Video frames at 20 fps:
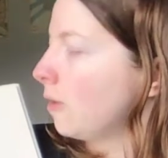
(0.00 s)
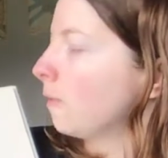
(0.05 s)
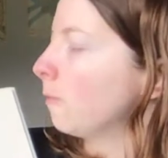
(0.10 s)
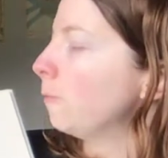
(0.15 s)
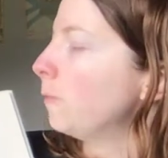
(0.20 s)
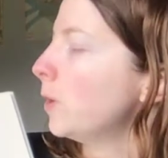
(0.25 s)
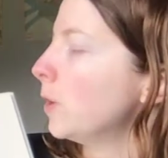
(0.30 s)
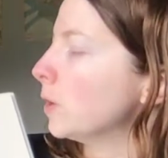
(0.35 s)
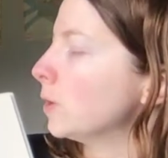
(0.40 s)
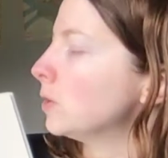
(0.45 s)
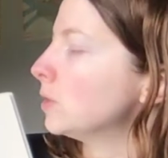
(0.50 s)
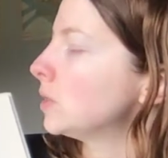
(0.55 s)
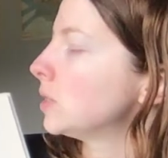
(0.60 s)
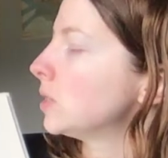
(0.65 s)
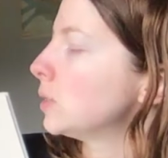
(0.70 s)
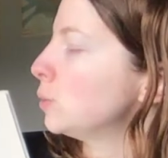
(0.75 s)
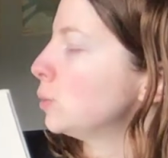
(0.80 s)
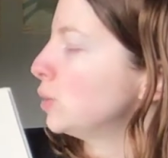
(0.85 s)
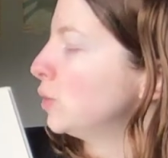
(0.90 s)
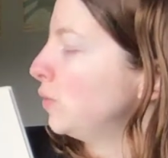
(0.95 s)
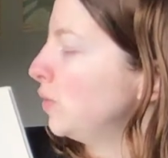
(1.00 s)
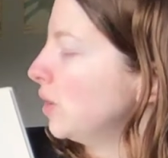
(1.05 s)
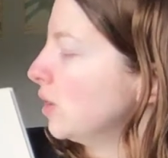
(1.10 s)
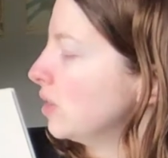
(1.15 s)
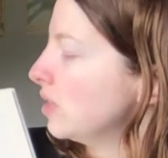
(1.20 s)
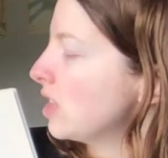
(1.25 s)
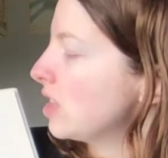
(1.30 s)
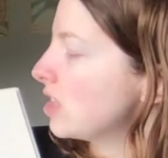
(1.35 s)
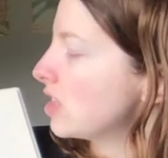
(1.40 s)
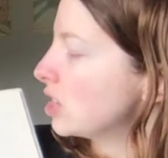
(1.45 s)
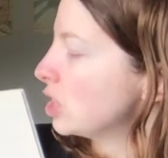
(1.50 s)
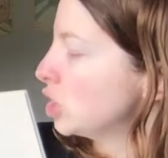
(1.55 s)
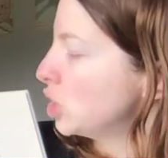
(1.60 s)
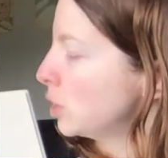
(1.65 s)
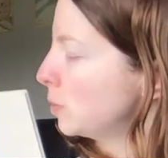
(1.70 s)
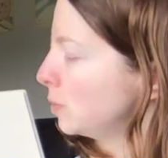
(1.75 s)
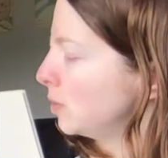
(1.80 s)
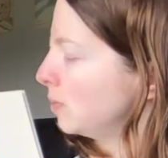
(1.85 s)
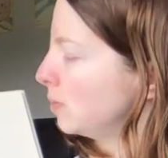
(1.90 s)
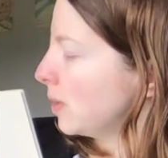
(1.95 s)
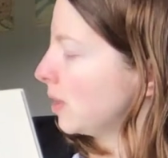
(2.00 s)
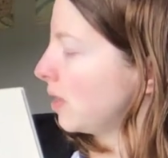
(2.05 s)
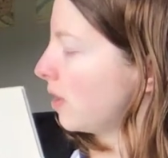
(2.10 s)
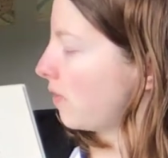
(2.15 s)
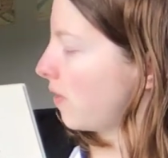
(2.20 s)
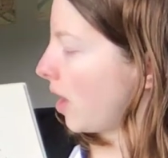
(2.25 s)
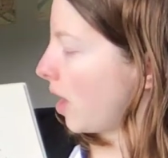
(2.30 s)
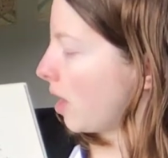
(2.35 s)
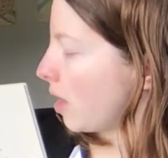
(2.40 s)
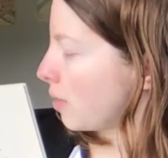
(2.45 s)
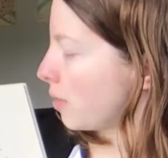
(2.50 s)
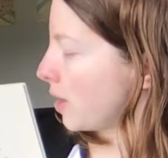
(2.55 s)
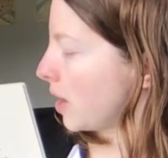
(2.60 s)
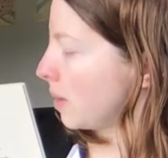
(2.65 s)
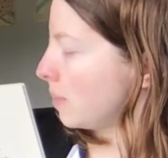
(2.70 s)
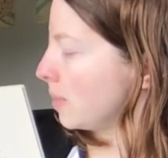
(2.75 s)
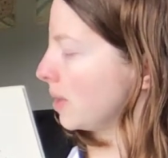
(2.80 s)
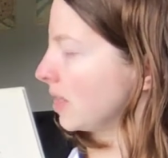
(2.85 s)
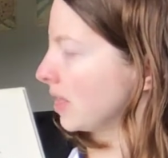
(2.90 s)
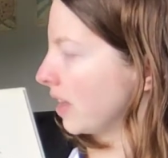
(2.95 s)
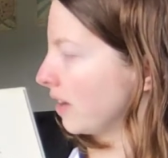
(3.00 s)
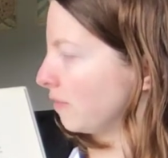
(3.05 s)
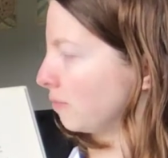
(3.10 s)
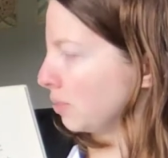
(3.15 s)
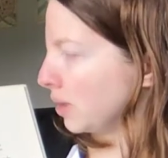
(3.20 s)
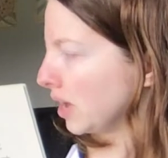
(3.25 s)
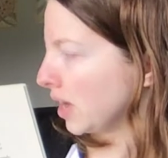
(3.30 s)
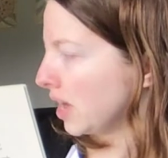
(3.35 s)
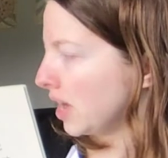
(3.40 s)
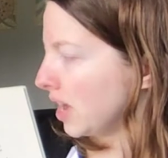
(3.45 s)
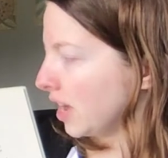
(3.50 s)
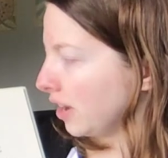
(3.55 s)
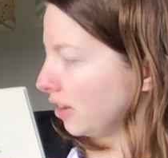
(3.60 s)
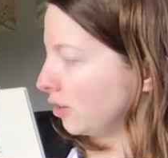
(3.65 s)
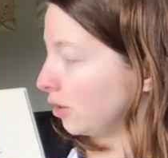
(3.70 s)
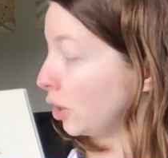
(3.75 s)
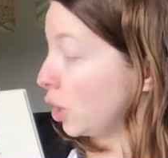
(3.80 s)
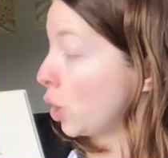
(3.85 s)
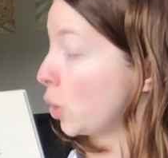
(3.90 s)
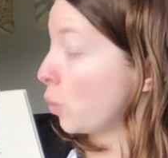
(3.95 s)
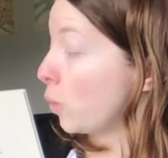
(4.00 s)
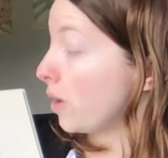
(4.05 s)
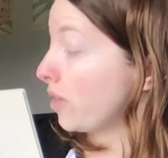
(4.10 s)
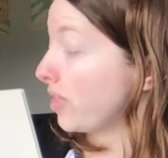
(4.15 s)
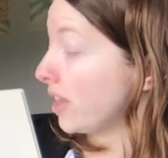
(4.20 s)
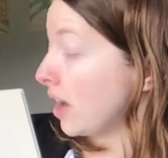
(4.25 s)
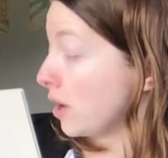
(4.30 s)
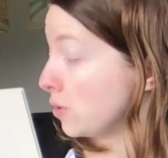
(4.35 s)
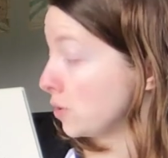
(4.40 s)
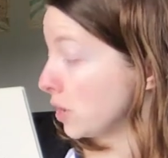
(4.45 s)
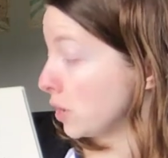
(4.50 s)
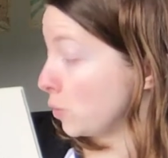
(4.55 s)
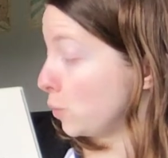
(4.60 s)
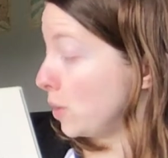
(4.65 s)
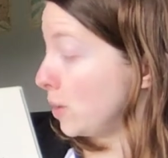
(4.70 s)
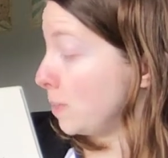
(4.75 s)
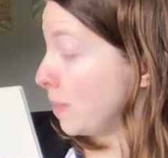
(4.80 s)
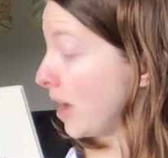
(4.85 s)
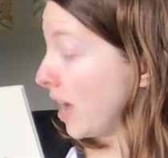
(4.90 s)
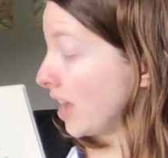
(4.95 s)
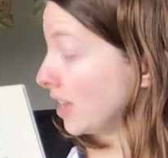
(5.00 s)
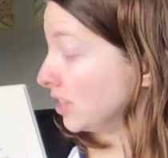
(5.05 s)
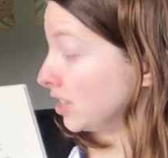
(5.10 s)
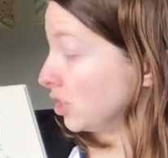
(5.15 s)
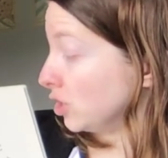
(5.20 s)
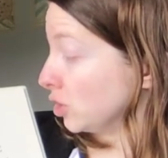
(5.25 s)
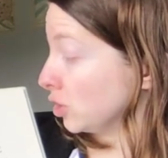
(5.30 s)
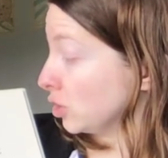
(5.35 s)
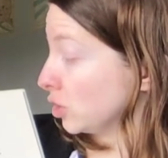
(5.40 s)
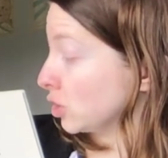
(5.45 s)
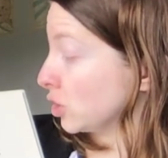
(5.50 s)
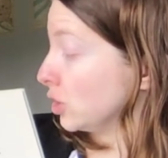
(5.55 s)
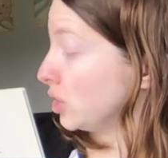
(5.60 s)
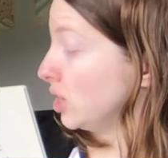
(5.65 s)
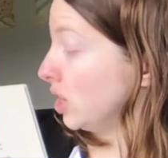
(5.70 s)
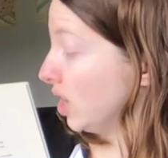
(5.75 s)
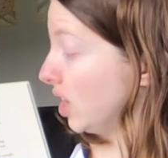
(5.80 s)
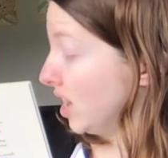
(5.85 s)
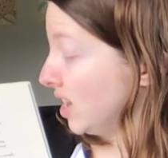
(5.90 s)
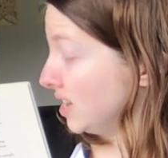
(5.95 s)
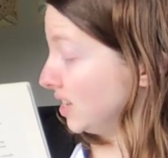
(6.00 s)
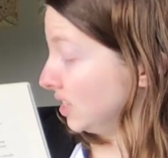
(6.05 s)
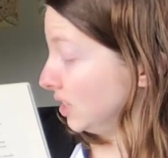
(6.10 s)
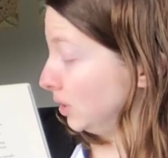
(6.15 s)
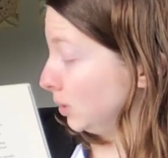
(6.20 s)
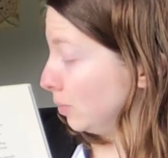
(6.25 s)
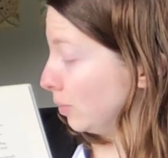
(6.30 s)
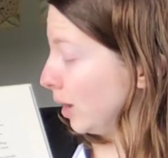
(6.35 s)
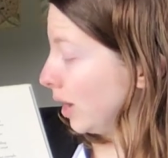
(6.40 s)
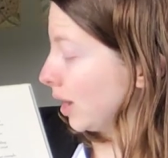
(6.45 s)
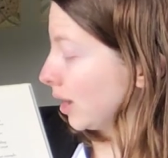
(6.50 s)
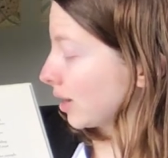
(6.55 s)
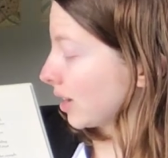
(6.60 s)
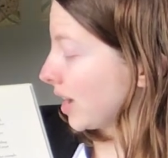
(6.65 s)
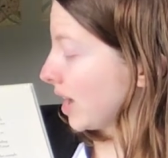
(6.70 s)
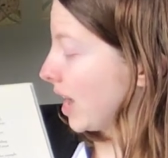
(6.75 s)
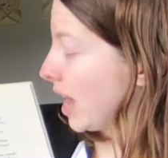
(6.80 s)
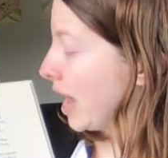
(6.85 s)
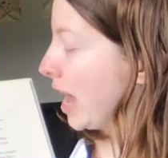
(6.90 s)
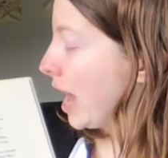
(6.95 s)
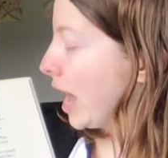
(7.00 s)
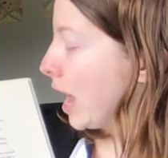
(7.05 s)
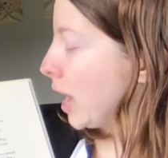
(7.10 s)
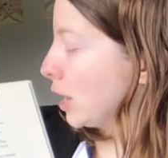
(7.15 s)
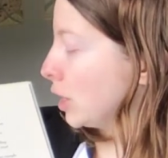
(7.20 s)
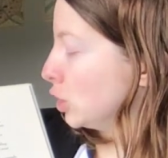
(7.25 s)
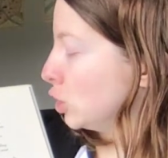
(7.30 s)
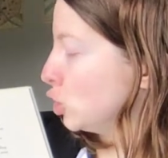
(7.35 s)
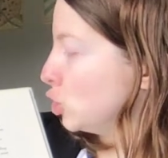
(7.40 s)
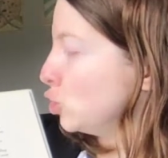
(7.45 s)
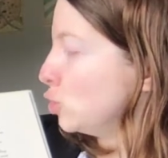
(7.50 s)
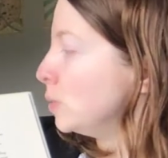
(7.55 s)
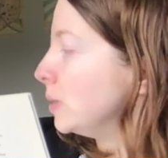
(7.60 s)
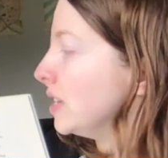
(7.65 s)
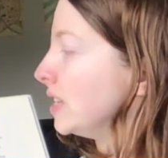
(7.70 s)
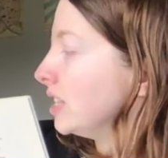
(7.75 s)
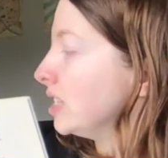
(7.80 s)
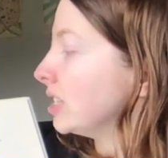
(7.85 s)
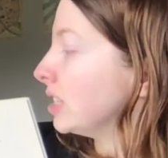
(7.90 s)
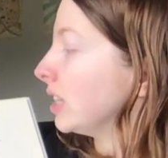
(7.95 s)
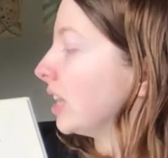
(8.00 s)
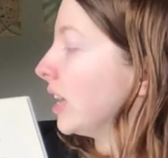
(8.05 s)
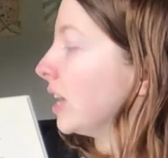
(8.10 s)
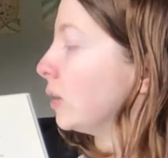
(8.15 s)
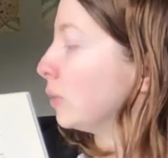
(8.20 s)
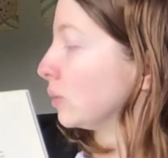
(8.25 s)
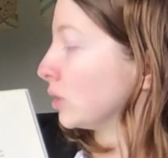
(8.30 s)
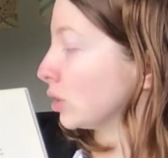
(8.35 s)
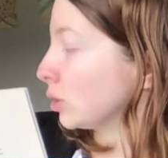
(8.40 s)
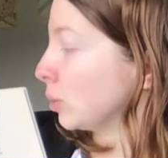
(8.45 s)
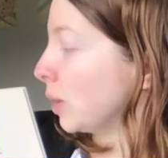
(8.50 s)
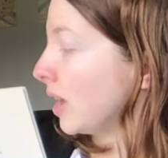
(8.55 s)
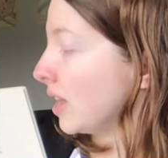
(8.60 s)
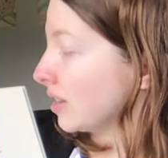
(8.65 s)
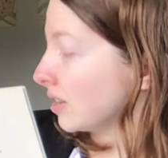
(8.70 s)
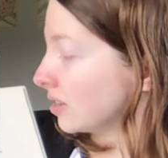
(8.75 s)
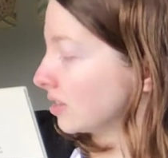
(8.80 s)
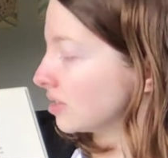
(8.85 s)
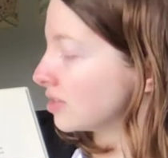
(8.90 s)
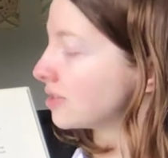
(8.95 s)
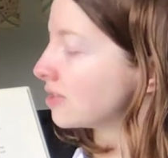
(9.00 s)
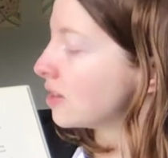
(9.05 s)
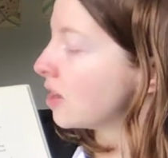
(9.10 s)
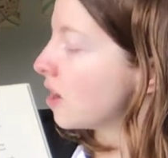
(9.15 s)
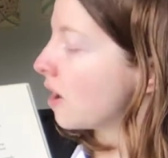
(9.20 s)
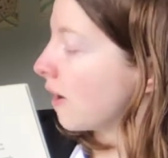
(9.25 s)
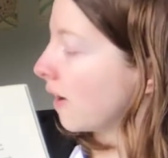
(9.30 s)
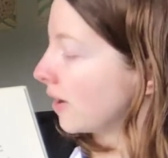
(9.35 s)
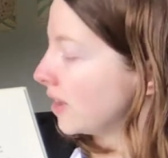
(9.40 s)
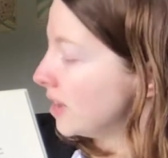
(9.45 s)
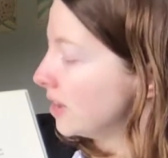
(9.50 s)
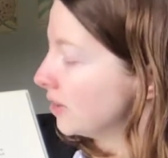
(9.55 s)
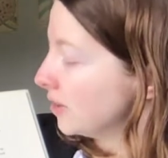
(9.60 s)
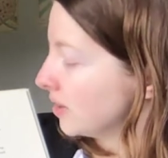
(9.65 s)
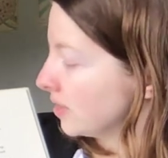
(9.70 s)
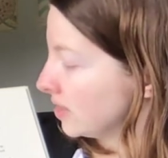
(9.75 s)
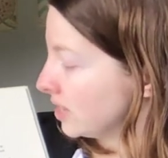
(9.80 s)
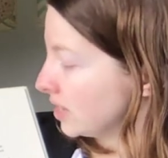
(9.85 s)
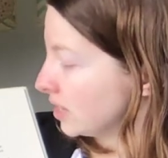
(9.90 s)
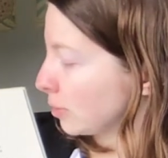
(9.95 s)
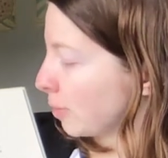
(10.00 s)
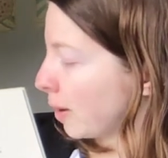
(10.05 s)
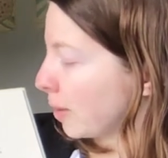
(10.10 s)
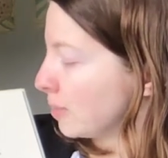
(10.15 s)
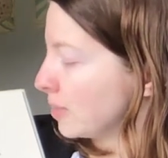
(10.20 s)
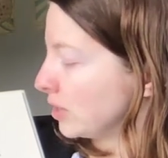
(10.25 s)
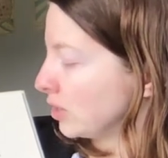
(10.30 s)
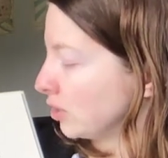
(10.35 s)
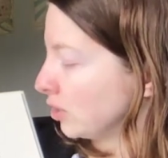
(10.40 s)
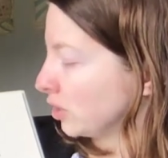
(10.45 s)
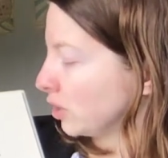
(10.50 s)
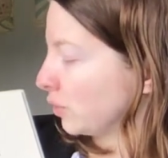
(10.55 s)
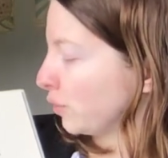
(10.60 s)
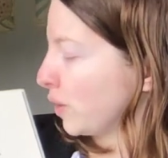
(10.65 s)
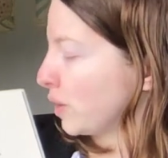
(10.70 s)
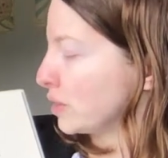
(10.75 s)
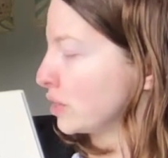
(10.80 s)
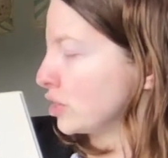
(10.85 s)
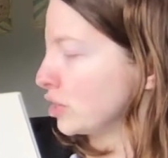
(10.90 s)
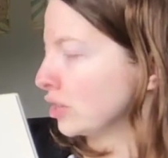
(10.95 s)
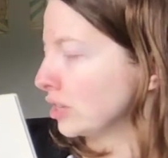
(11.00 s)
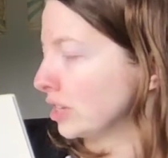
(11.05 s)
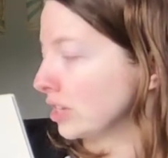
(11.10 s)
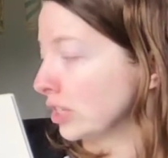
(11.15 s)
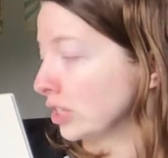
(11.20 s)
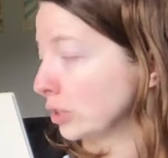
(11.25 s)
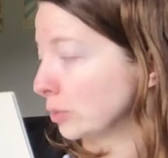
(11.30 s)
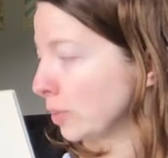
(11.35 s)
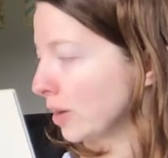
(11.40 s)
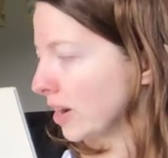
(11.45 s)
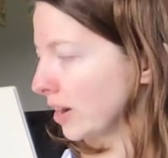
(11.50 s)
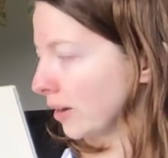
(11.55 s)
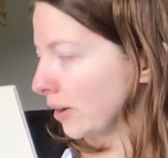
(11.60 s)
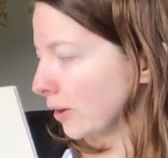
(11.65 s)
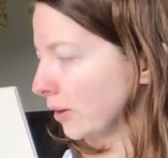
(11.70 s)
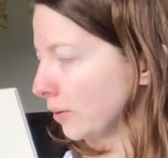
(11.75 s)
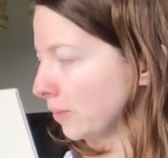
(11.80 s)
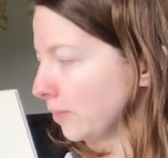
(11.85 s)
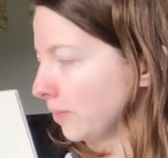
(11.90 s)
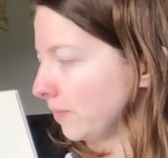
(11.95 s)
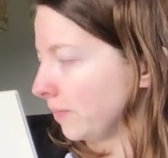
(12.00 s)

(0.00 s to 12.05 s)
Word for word: First, it was feared that the ship's bill of health had been left behind. Without it, we passengers could not disembark, and a two week delay was threatened. On hearing this, my mistress fell into despair.